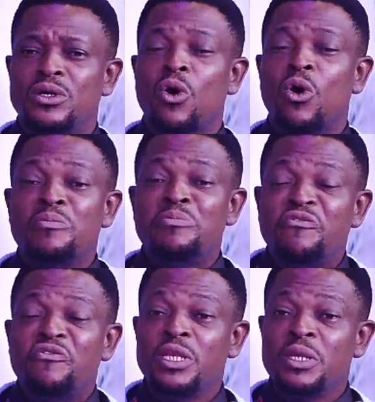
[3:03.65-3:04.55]
Or
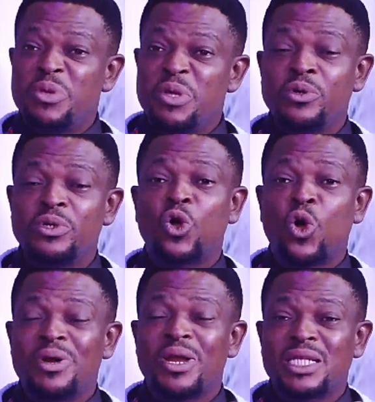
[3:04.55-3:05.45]
before the people, the
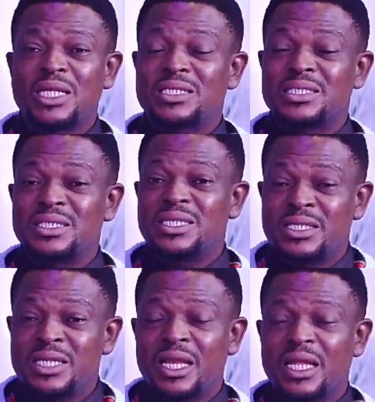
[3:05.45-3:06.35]
commoners that are seated
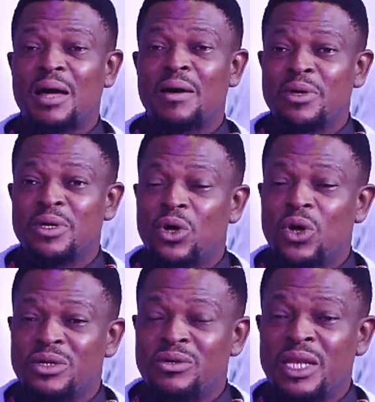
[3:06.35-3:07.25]
there, that are
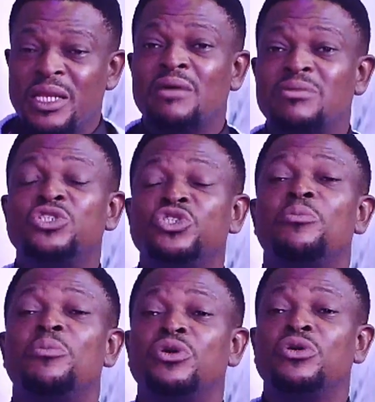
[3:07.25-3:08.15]
on the rally, I've seen
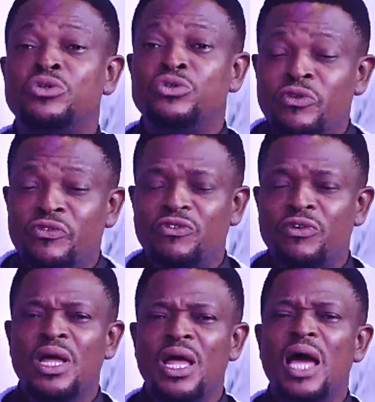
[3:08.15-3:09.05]
somebody on the roof
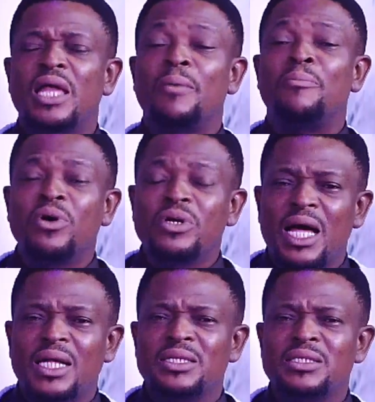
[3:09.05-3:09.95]
and are bothered,